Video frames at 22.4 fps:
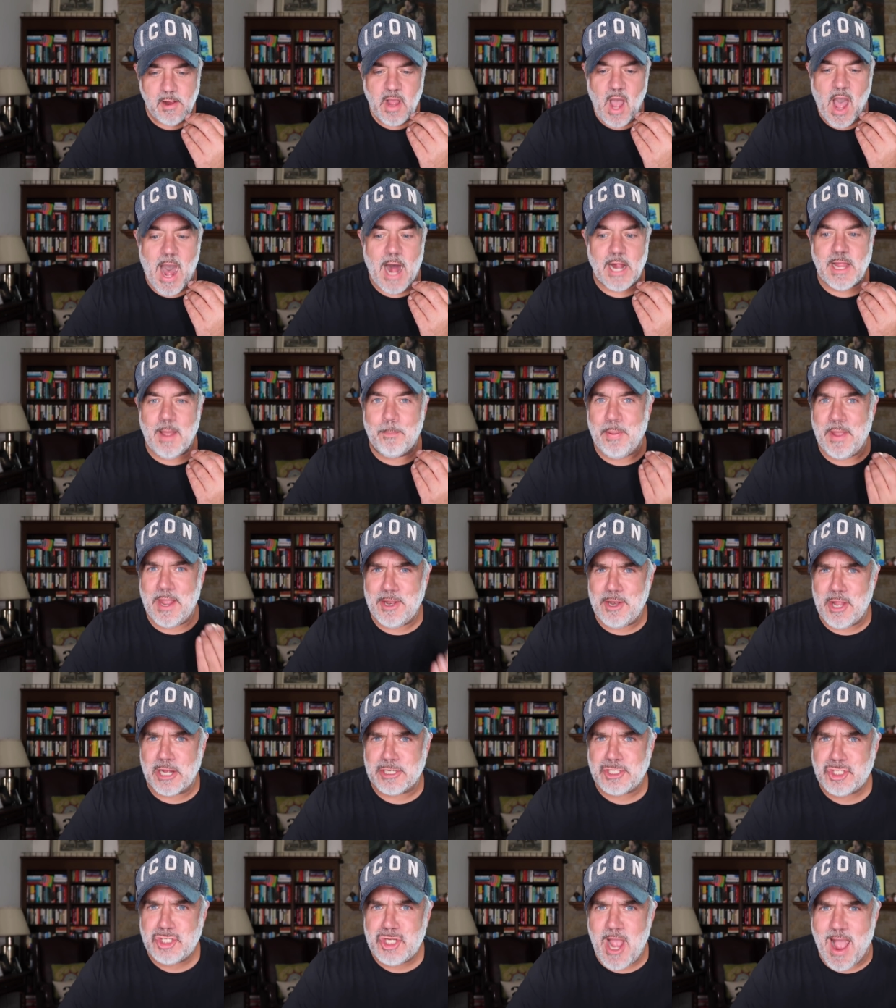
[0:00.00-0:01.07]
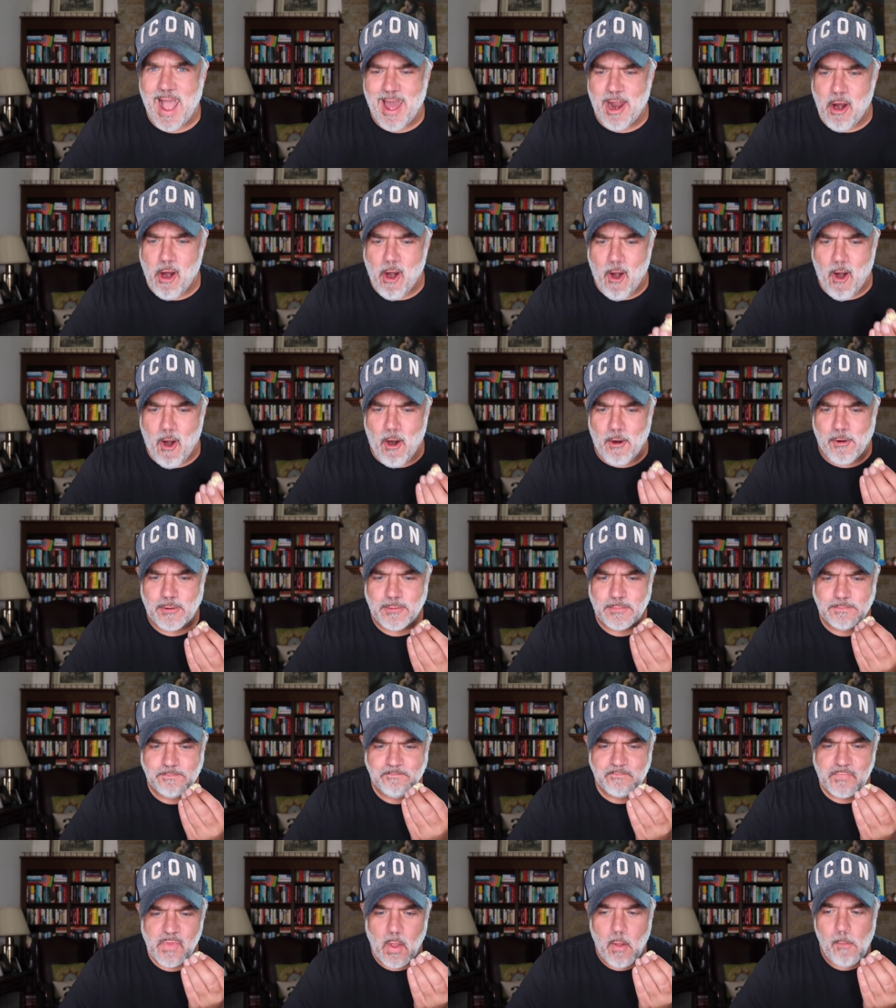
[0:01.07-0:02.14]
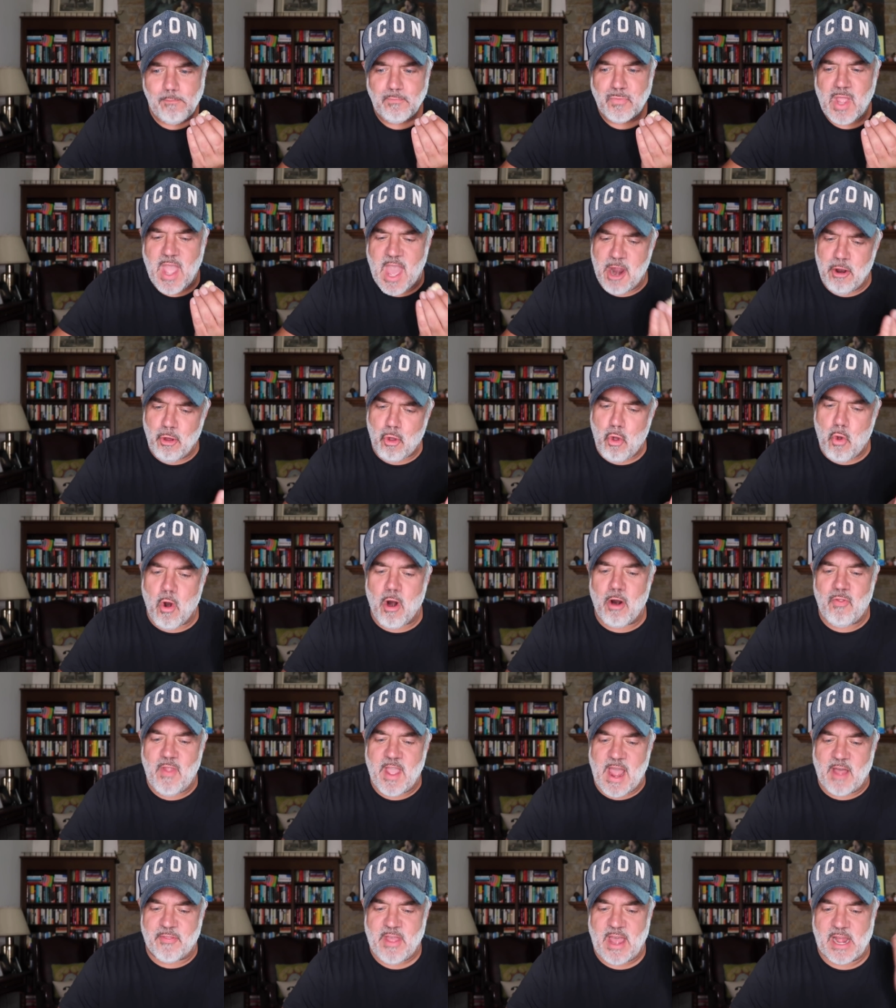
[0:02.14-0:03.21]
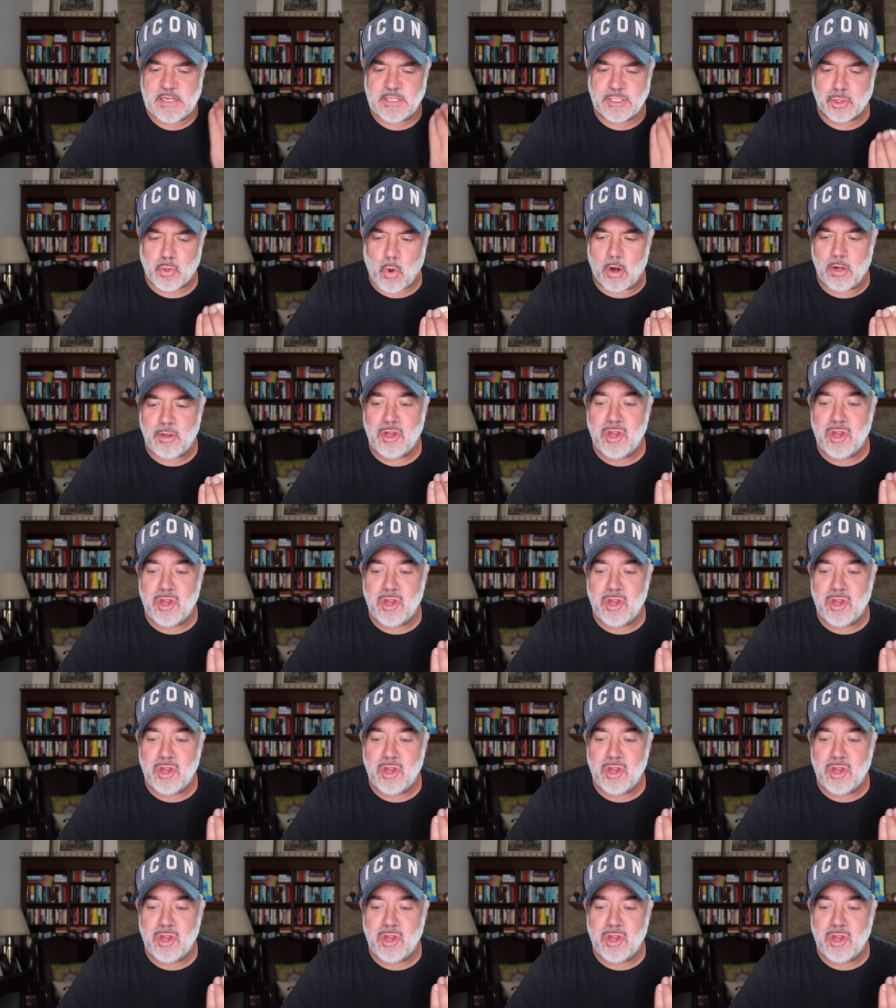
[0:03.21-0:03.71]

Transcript: Jalapeno cheddar. Kettle corn, they got that at the store.